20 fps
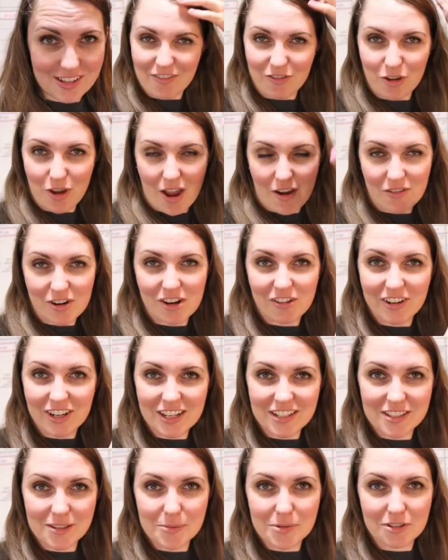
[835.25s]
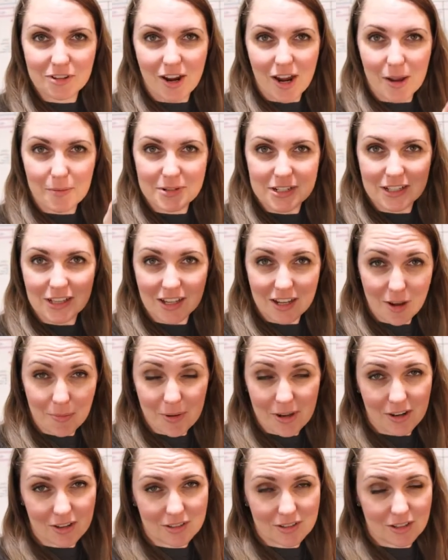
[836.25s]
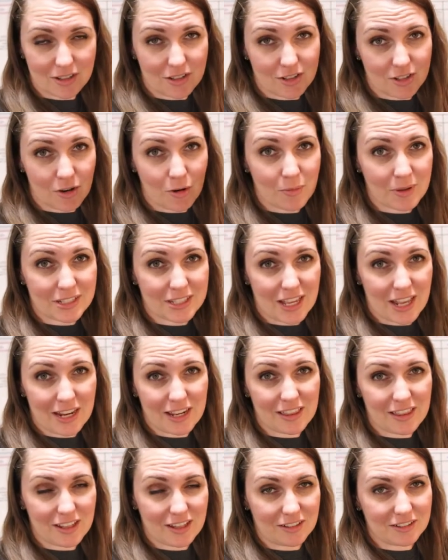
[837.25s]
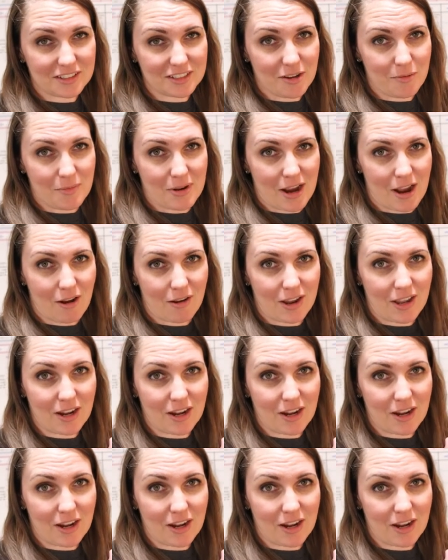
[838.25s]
If you haven't already subscribed, click up here so you don't miss anything else coming out.